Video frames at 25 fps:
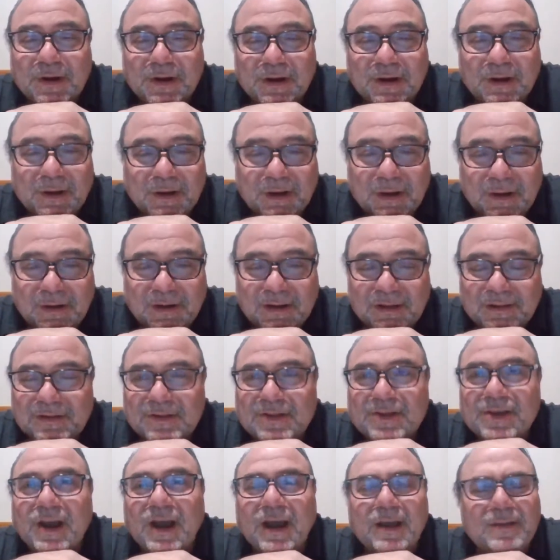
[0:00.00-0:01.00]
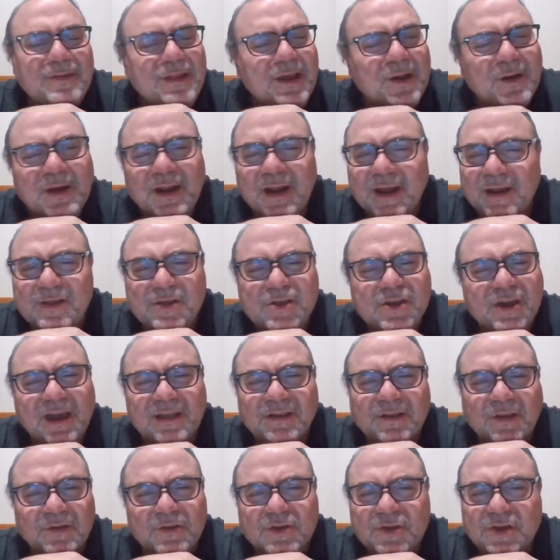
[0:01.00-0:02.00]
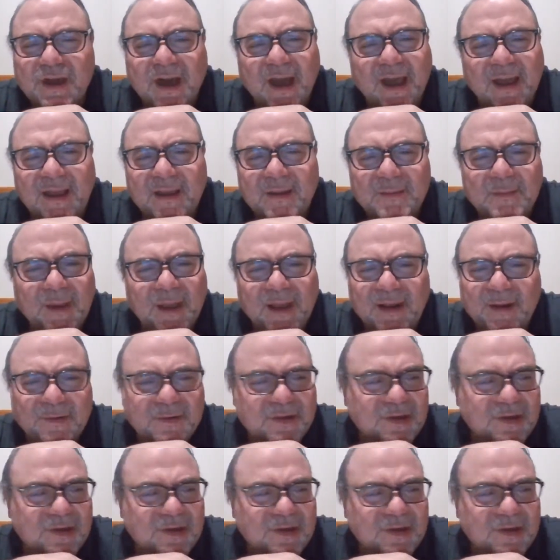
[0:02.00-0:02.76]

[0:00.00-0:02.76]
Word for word: Murdo go another job. No, a gentle giant, man.